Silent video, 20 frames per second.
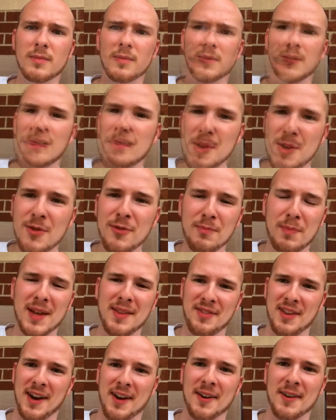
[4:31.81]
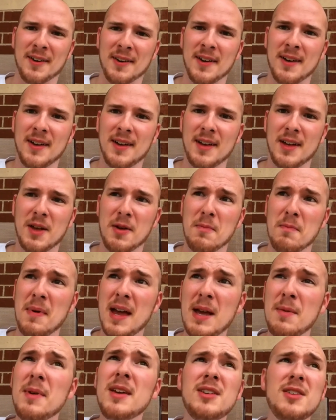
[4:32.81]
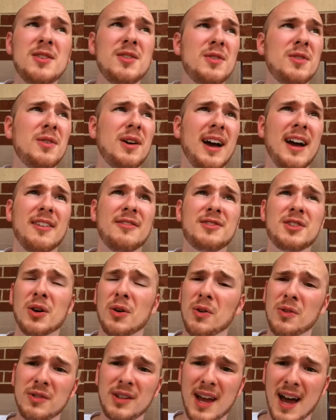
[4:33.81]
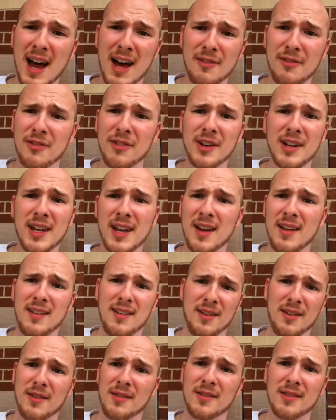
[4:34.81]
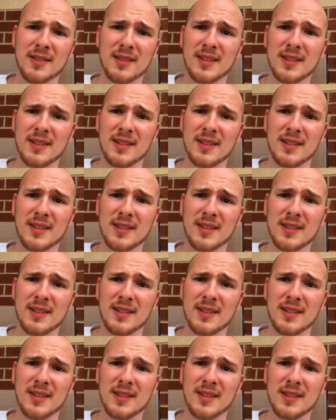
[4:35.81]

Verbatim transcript: Maybe you've been there. Maybe you have told God, forget you.